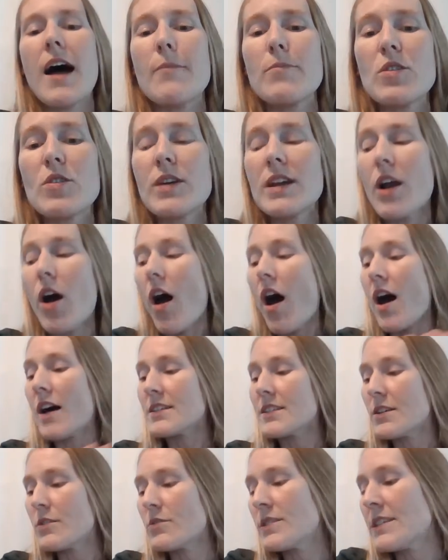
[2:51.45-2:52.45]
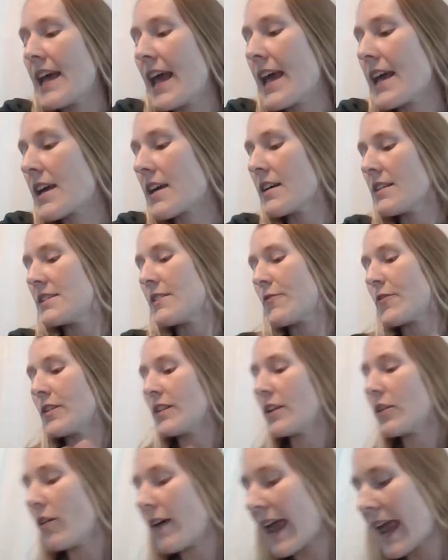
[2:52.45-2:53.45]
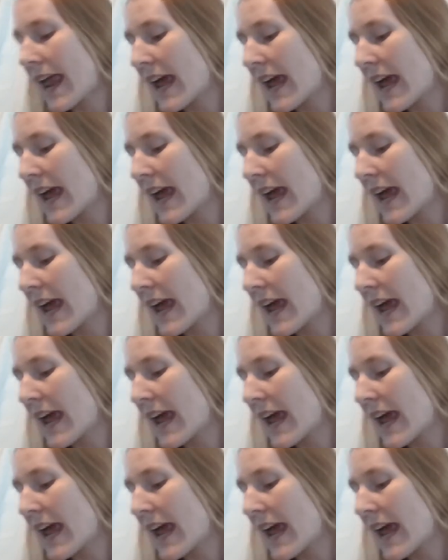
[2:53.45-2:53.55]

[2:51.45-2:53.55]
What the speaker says: You can also take different little